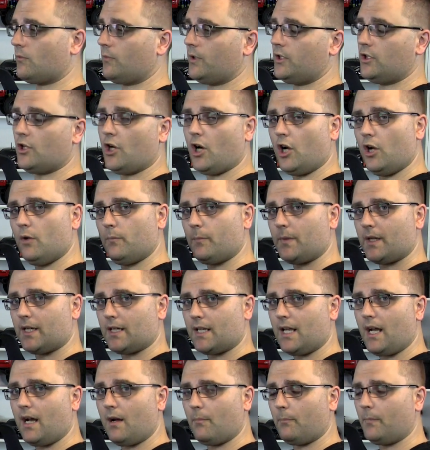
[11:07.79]
So when you open
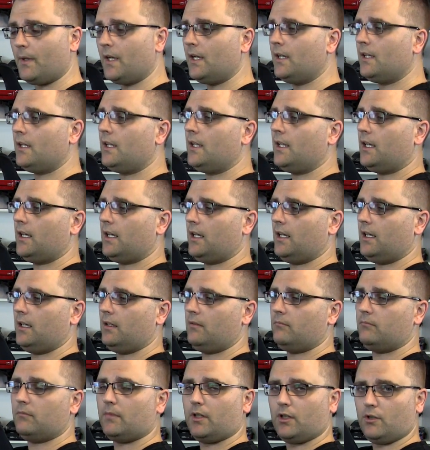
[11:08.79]
it up,
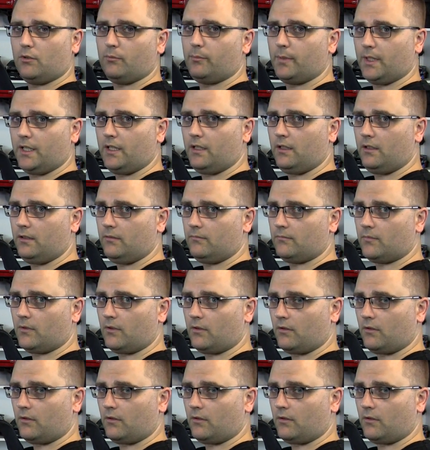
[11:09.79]
um, it'll be